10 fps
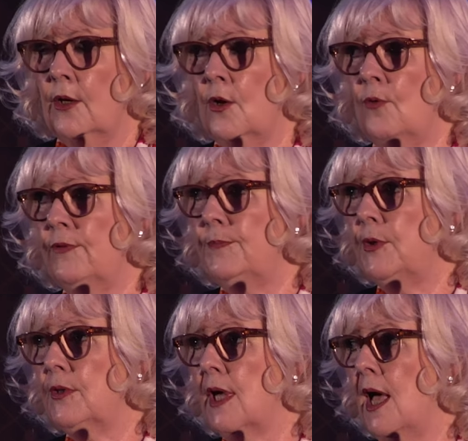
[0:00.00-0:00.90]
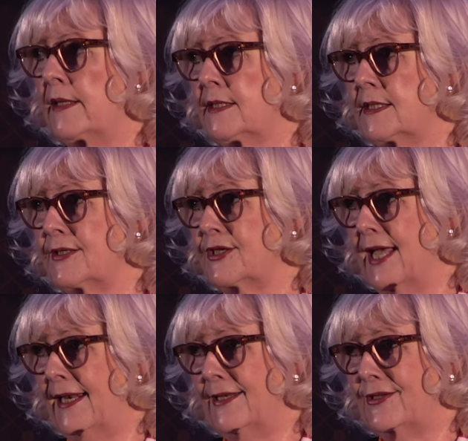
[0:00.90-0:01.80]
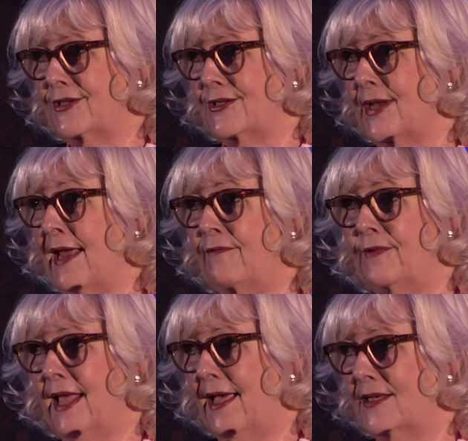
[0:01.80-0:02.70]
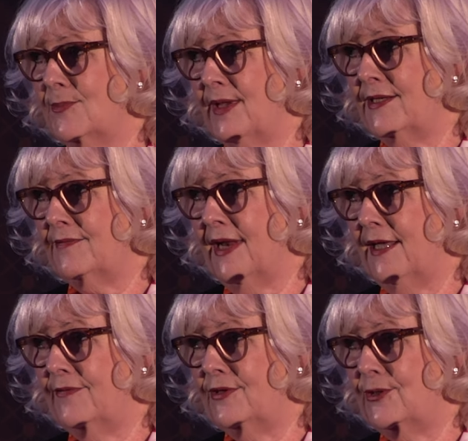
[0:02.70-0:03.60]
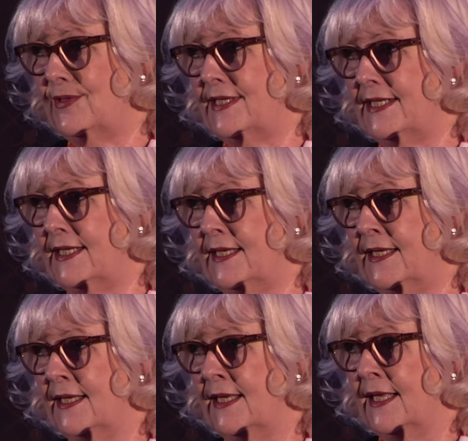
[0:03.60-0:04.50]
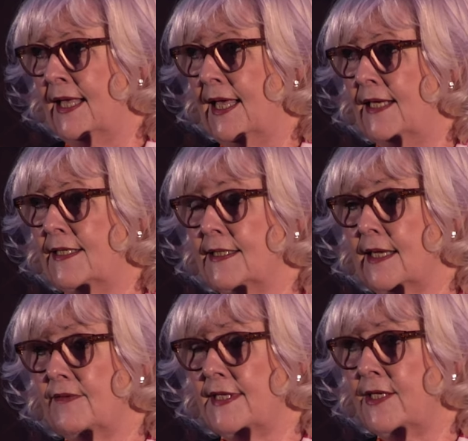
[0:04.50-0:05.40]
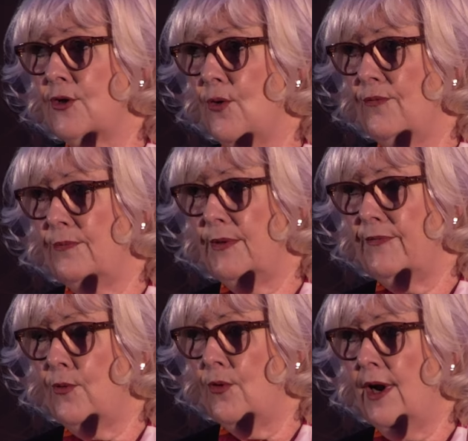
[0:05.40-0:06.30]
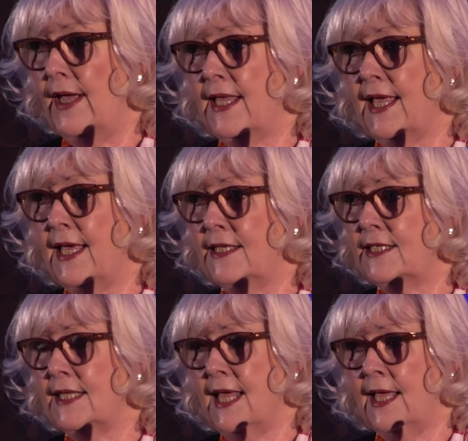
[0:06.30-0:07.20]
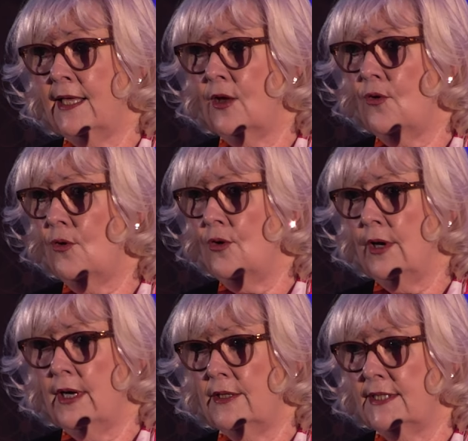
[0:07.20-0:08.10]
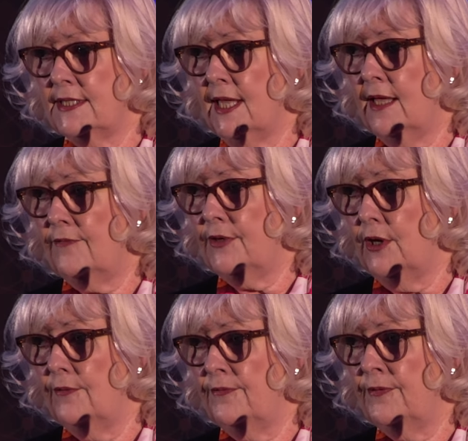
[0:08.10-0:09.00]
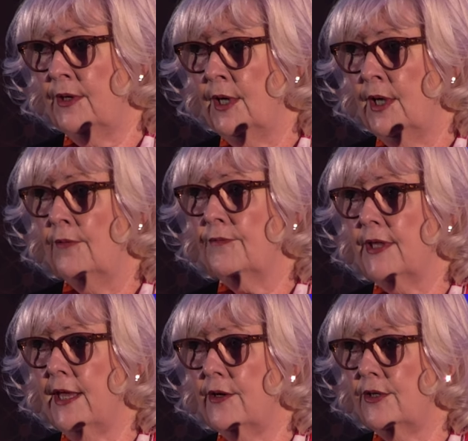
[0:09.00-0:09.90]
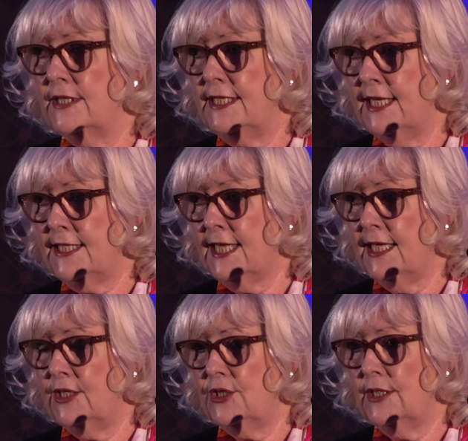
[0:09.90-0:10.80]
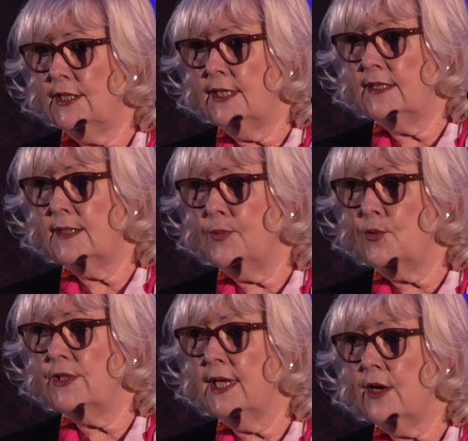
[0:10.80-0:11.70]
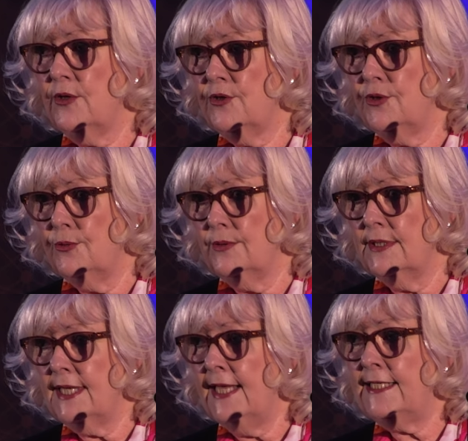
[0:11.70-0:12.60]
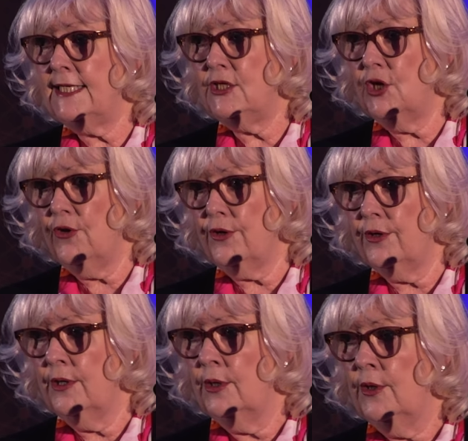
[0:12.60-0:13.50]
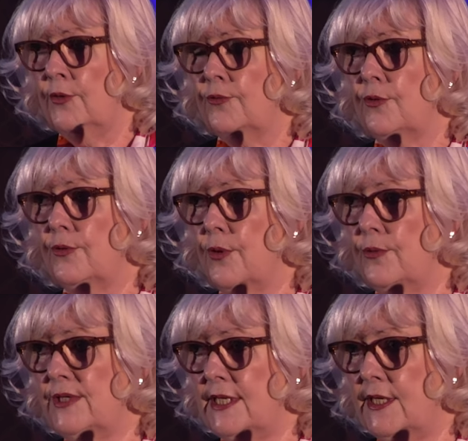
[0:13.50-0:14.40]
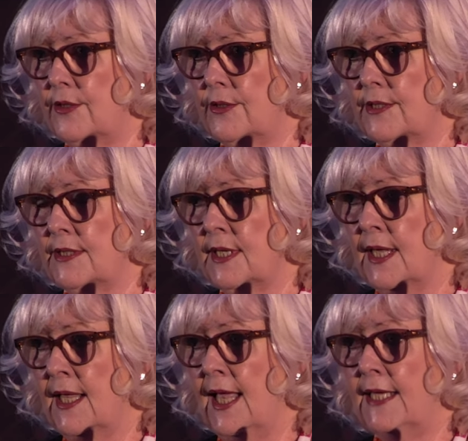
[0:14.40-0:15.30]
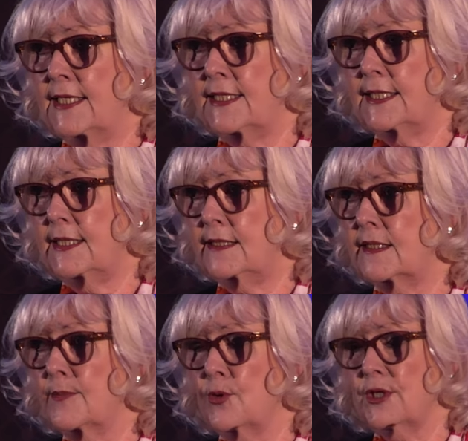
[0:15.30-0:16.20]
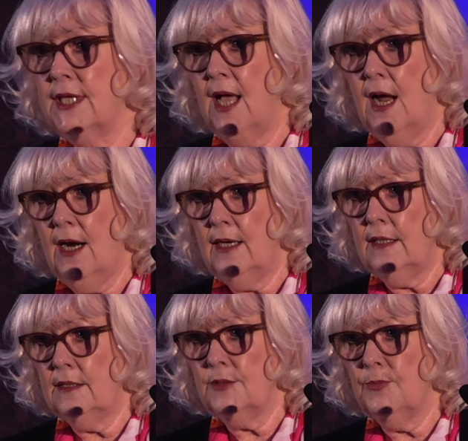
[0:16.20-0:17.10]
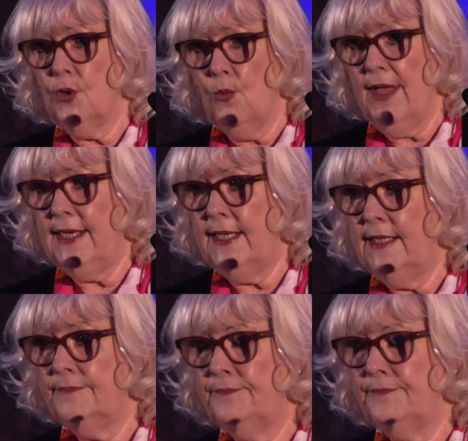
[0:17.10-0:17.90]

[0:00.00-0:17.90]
COVID brought constant challenge to every aspect of life at UCD, and as I've said often before, I can't thank all our staff enough for their dedication in supporting our students and each other through those years, and indeed supporting Ireland more widely.